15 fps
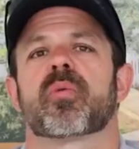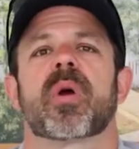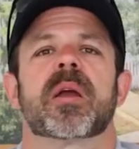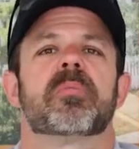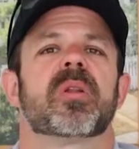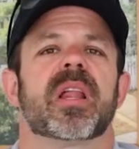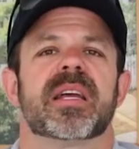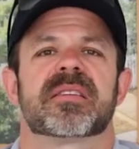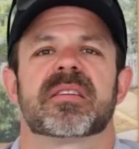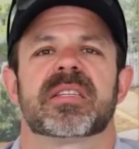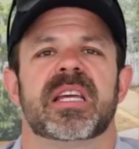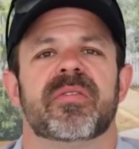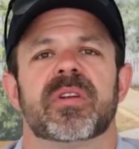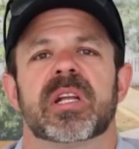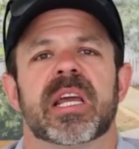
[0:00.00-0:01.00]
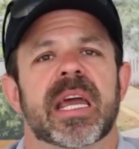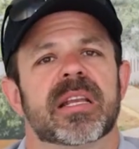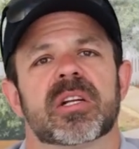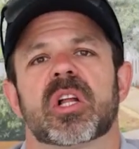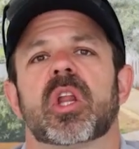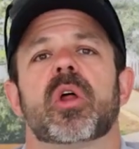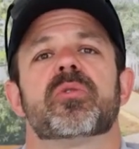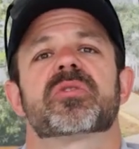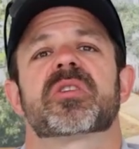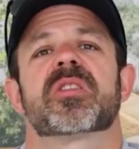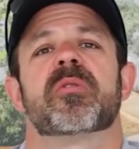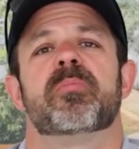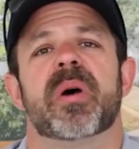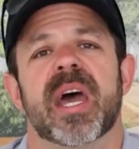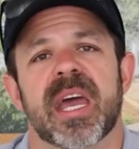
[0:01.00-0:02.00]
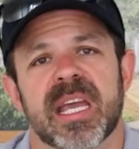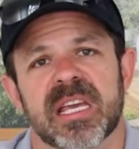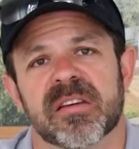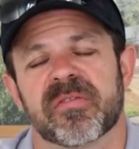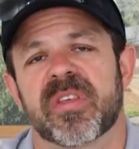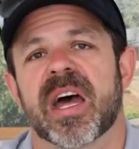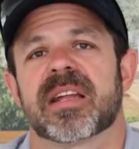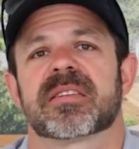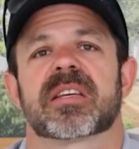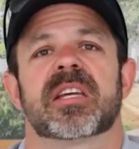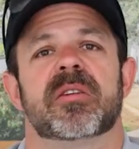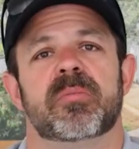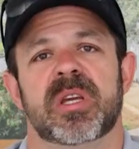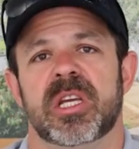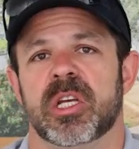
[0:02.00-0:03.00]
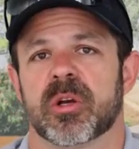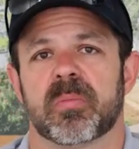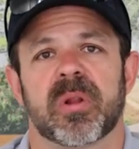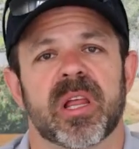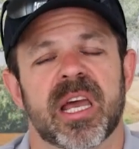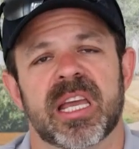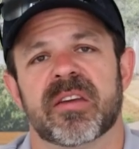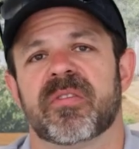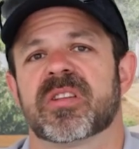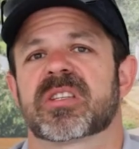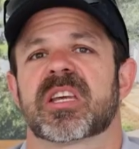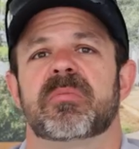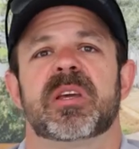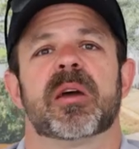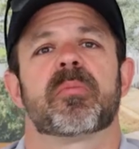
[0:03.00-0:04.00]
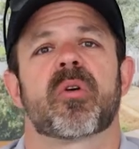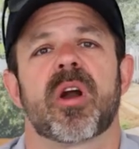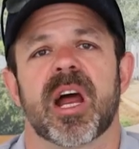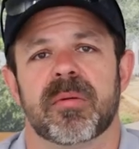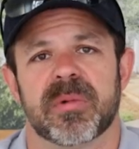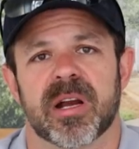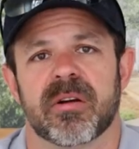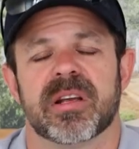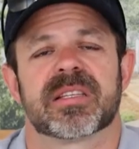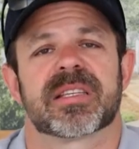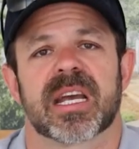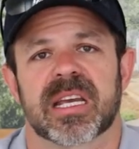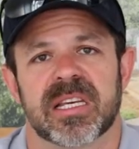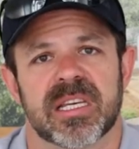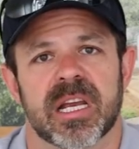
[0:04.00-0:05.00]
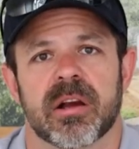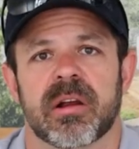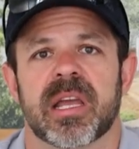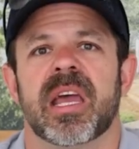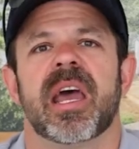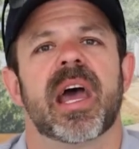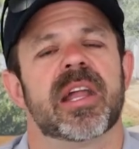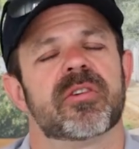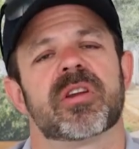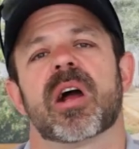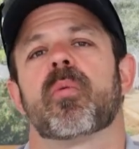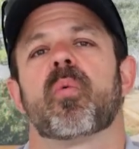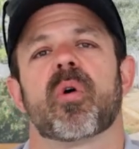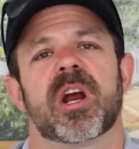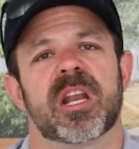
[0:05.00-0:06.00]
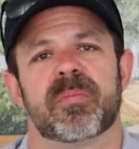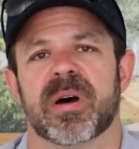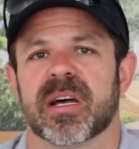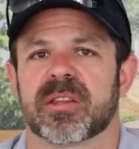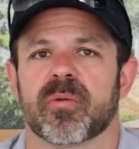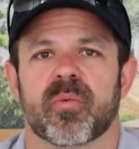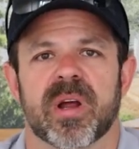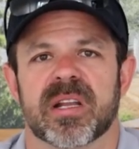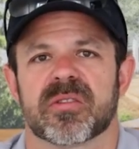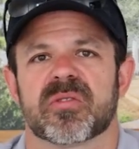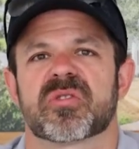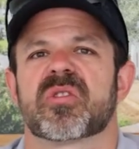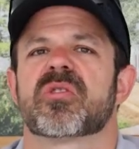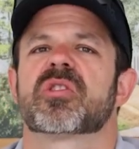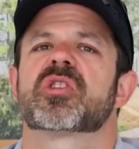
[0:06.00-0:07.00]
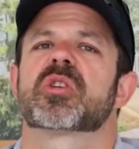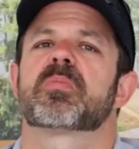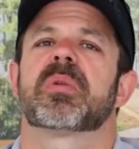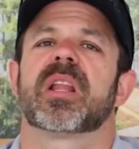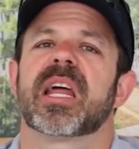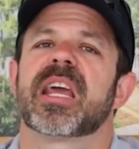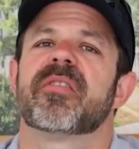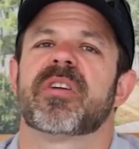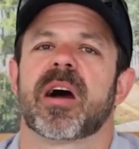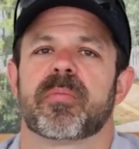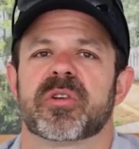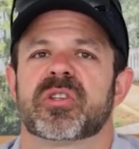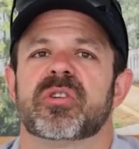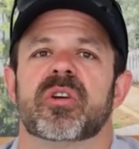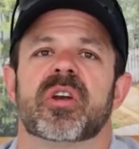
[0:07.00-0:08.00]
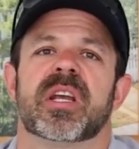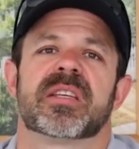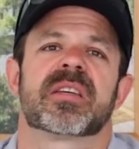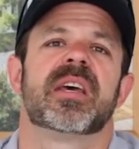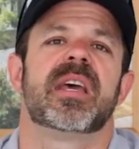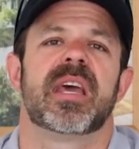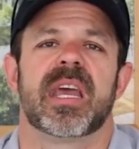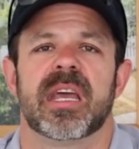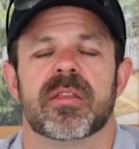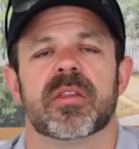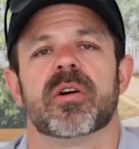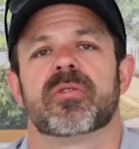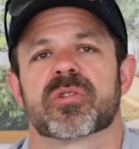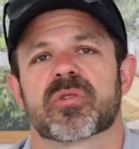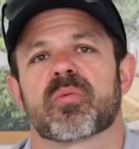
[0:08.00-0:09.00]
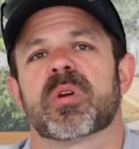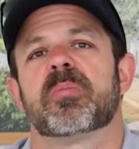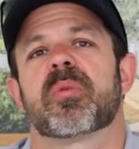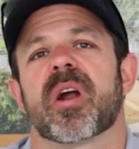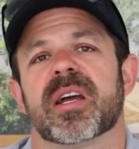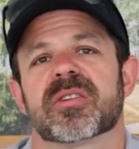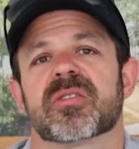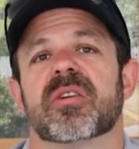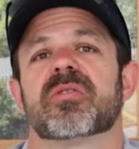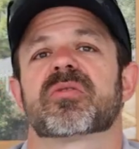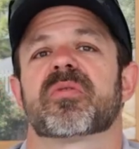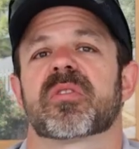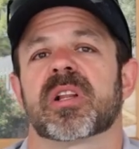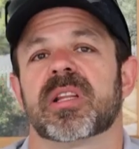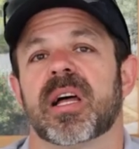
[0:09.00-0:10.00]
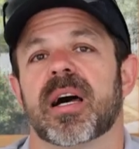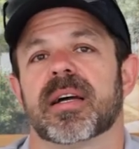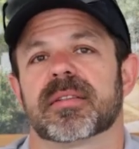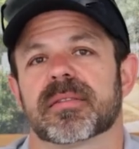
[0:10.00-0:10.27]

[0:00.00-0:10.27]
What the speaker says: great places even getting close to the bay if that's going to be your play, if it's going to be a primary, secondary, and you're not worried about the rental. So there's just plenty of opportunities in those three price zones for the lot.